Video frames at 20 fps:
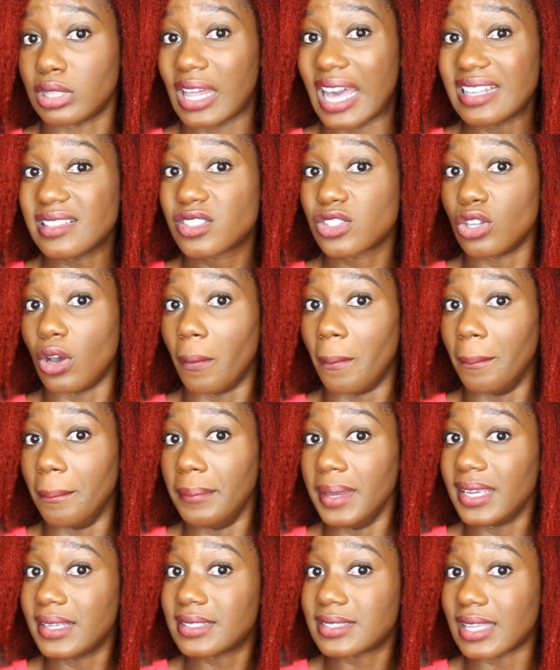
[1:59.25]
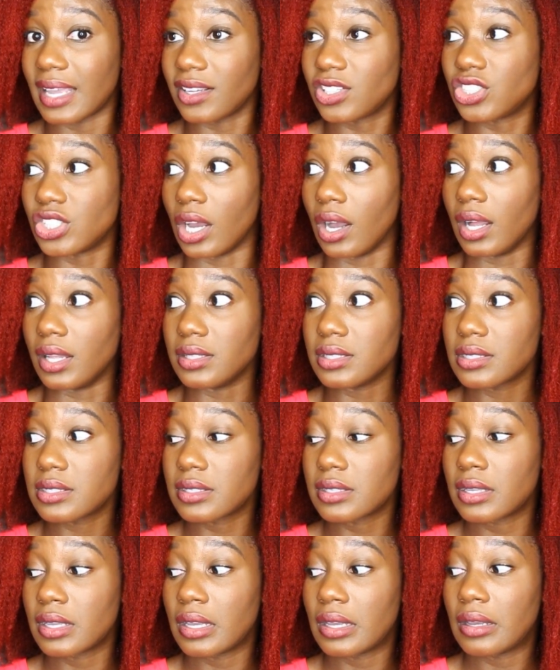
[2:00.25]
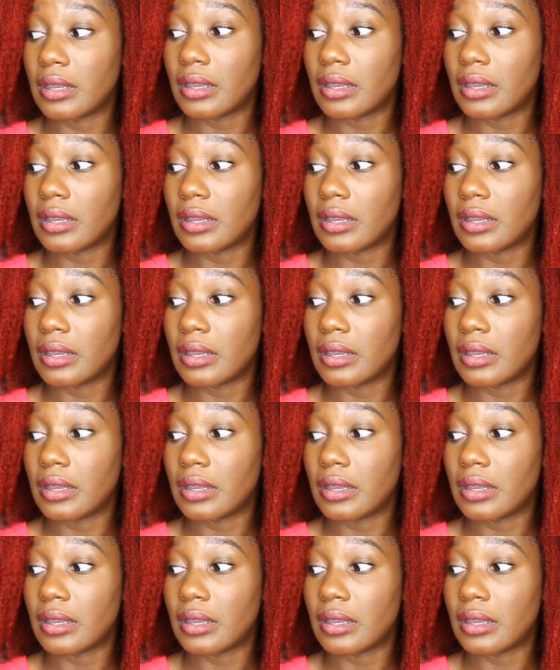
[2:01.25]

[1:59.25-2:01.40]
That's some big sections.